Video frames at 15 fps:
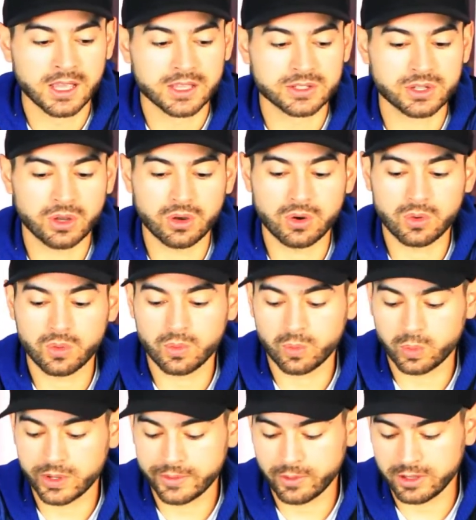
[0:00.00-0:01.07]
So
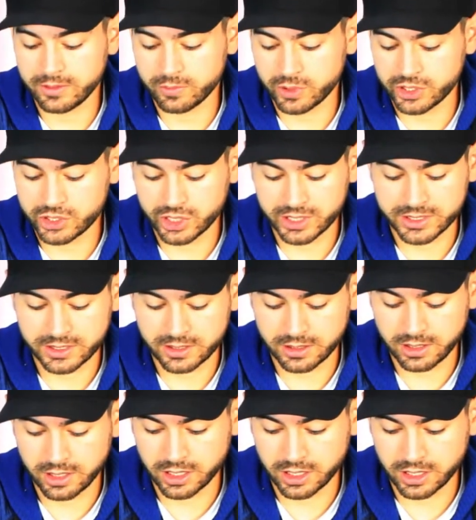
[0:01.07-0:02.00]
we went with just